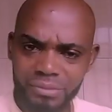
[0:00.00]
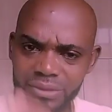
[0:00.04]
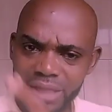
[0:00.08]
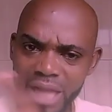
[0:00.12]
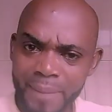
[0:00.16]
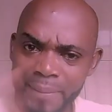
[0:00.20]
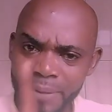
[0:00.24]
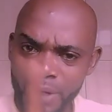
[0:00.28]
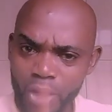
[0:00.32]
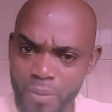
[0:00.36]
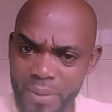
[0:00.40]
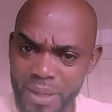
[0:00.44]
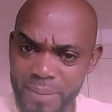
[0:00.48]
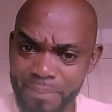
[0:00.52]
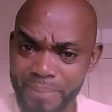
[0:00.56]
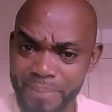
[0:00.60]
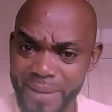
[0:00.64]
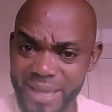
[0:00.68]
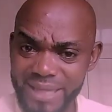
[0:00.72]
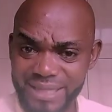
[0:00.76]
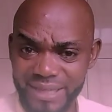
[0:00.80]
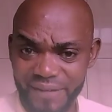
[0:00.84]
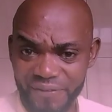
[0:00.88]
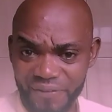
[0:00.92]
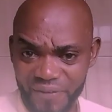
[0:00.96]
are becoming
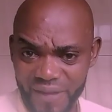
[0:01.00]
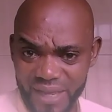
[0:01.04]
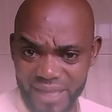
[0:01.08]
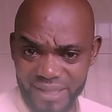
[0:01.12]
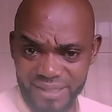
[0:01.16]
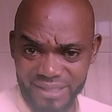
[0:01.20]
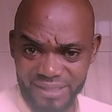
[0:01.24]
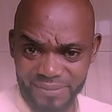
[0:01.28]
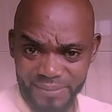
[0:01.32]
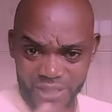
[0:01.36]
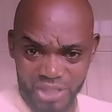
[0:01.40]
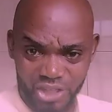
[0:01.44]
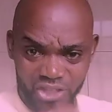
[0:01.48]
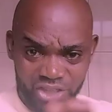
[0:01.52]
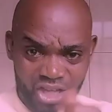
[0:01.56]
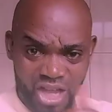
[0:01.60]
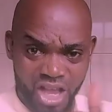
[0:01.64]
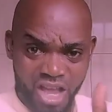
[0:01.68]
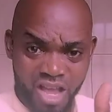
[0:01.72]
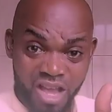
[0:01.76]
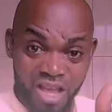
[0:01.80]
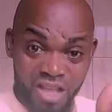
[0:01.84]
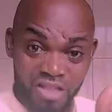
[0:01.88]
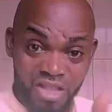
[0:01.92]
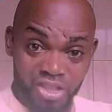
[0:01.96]
better fathers because
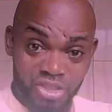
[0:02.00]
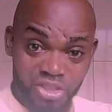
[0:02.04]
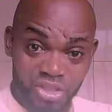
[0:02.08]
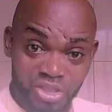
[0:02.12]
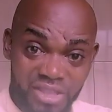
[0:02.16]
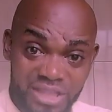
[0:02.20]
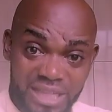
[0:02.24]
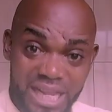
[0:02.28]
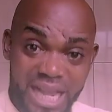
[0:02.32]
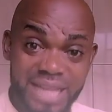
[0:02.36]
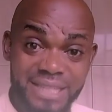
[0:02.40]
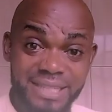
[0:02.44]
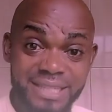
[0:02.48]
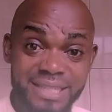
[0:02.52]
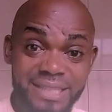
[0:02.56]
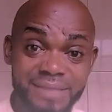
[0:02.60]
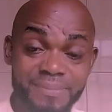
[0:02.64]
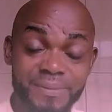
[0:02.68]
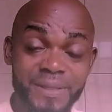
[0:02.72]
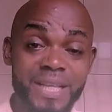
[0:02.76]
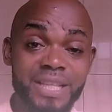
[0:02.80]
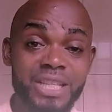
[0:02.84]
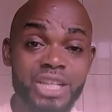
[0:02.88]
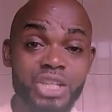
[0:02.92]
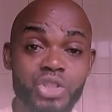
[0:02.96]
the society is
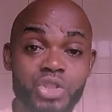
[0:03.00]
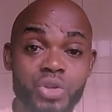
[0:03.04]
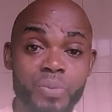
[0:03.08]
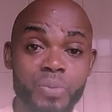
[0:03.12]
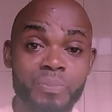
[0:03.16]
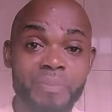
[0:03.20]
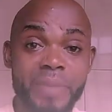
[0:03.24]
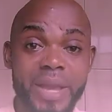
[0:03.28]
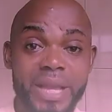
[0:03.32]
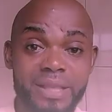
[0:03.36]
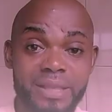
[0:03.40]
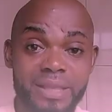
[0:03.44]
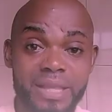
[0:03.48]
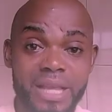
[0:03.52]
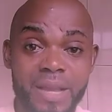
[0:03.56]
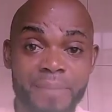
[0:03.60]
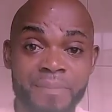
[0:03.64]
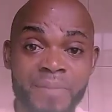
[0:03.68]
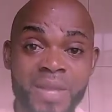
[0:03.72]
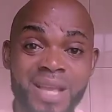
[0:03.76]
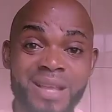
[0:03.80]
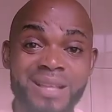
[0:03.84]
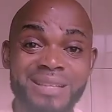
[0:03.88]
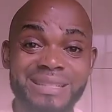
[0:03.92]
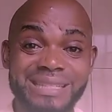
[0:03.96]
beginning to make them
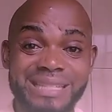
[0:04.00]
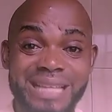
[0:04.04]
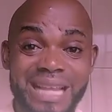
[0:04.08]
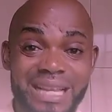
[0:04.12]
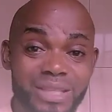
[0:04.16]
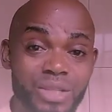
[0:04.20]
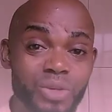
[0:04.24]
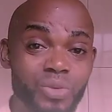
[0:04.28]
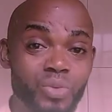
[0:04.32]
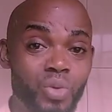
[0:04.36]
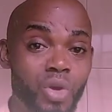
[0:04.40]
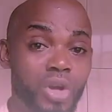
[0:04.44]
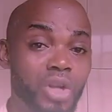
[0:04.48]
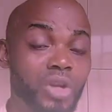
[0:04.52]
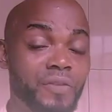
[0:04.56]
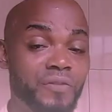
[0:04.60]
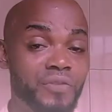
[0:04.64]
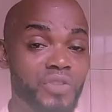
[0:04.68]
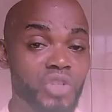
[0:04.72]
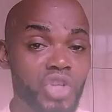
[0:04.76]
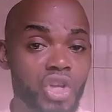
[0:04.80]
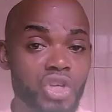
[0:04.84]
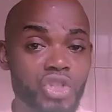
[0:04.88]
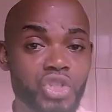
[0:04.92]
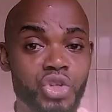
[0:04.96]
take the role of
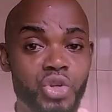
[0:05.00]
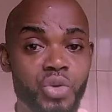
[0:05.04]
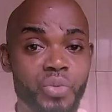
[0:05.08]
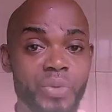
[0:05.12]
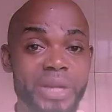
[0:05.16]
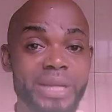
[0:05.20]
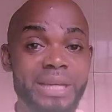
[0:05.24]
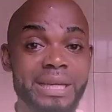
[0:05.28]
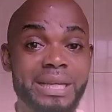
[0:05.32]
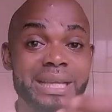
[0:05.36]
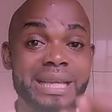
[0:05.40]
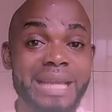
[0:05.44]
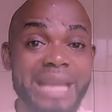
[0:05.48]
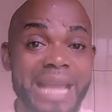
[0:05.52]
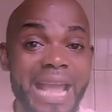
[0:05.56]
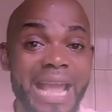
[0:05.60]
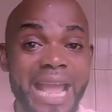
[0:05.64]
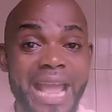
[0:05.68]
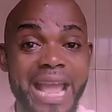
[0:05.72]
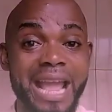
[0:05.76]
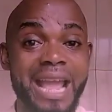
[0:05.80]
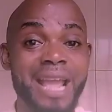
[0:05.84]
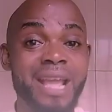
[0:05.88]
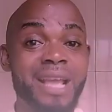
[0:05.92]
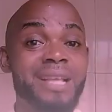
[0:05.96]
nurturing,
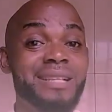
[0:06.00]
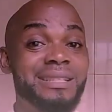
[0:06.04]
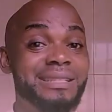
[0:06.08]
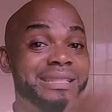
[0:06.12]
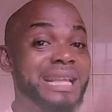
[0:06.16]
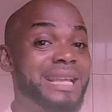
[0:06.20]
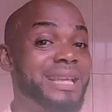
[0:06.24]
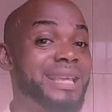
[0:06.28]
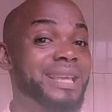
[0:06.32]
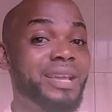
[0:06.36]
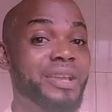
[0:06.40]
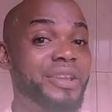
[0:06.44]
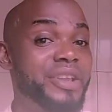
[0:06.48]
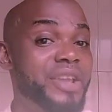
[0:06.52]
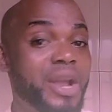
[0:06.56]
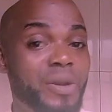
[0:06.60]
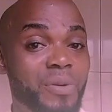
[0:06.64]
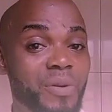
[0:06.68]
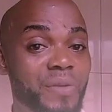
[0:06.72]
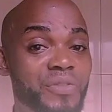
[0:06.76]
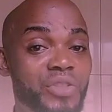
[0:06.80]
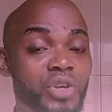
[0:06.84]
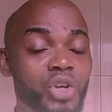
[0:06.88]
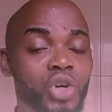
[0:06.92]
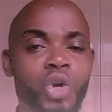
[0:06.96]
care, taking care
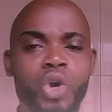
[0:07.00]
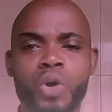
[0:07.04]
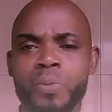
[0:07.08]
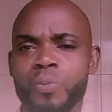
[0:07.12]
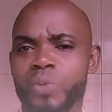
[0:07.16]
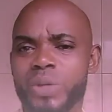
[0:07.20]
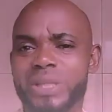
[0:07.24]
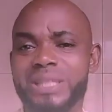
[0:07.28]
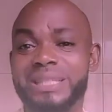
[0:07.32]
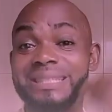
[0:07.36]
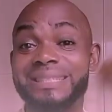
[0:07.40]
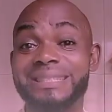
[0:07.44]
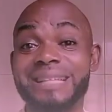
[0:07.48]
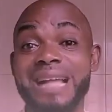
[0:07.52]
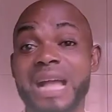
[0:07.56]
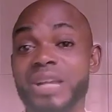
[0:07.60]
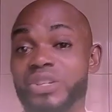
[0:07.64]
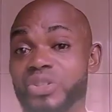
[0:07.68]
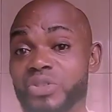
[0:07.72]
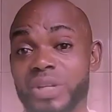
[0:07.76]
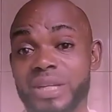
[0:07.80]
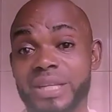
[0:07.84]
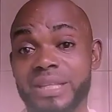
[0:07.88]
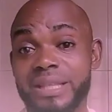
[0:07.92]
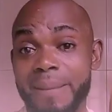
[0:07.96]
of the home, which is
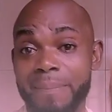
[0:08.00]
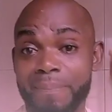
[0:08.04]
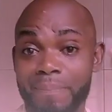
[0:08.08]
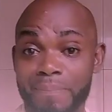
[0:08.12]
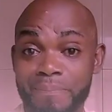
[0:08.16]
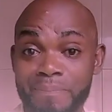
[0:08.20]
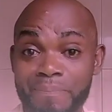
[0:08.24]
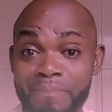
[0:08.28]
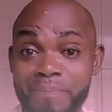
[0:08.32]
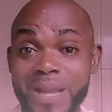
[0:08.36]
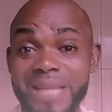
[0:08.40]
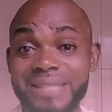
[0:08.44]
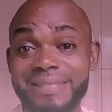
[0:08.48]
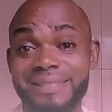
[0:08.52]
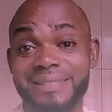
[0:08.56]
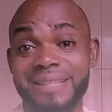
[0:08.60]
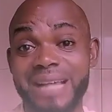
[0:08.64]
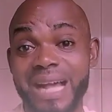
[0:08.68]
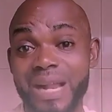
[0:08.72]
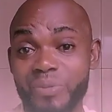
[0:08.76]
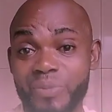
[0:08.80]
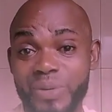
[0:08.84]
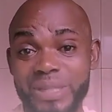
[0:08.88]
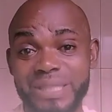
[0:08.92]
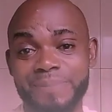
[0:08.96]
actually the
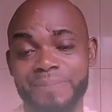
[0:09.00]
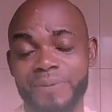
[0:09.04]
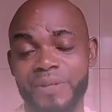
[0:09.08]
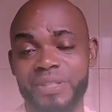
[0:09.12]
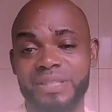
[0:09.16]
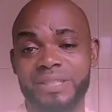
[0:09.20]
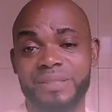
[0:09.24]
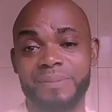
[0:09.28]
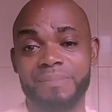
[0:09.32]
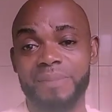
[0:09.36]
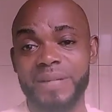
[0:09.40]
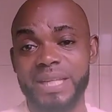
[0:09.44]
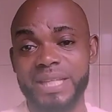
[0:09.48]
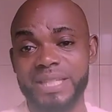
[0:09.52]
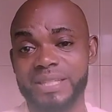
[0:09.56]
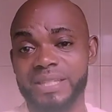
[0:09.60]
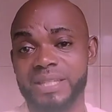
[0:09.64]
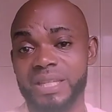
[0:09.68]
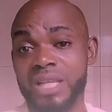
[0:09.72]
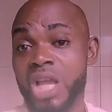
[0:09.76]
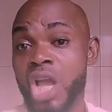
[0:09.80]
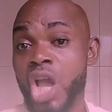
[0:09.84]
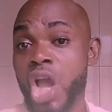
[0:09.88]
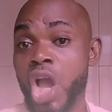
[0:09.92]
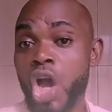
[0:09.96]
basal
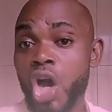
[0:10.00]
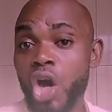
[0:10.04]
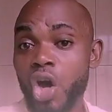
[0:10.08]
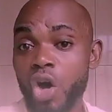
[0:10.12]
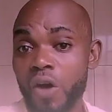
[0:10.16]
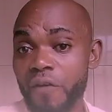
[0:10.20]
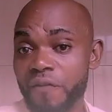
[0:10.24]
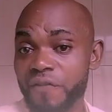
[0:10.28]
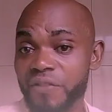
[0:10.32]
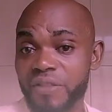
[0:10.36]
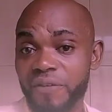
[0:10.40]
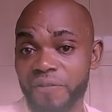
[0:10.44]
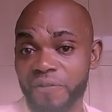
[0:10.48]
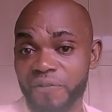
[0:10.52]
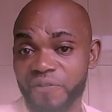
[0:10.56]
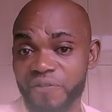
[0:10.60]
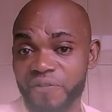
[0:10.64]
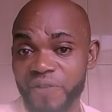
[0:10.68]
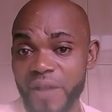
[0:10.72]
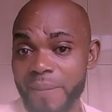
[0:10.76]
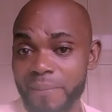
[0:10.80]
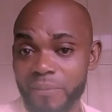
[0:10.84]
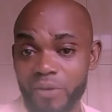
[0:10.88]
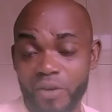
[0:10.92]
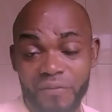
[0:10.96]
responsibility of the
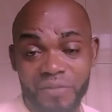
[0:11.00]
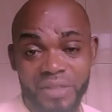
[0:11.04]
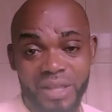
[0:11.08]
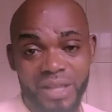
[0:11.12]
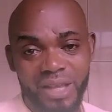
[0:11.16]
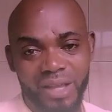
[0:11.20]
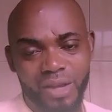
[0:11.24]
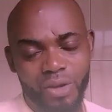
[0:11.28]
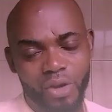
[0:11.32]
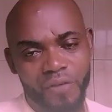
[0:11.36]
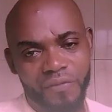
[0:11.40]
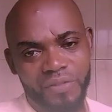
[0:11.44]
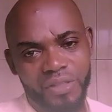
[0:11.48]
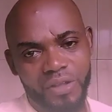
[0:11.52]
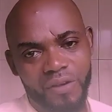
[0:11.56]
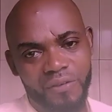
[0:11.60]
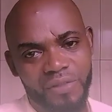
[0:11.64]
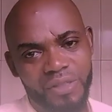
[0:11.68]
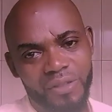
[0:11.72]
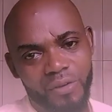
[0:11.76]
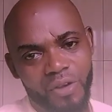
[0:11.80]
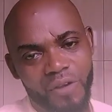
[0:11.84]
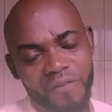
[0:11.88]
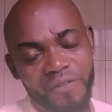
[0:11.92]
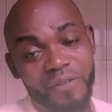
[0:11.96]
fem- of the of, of
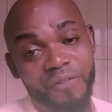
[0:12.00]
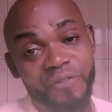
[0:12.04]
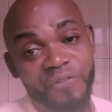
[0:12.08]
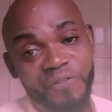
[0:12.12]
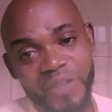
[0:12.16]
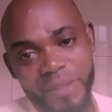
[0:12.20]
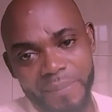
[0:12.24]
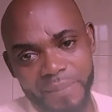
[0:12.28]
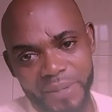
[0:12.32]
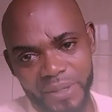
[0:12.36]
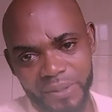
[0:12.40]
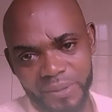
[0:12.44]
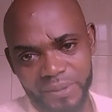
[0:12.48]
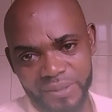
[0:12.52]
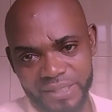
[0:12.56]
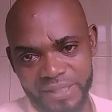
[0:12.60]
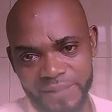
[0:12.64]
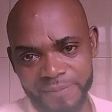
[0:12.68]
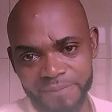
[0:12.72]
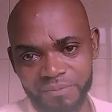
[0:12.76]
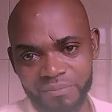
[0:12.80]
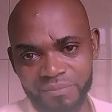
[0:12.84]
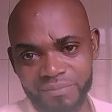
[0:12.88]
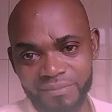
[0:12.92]
the of the females.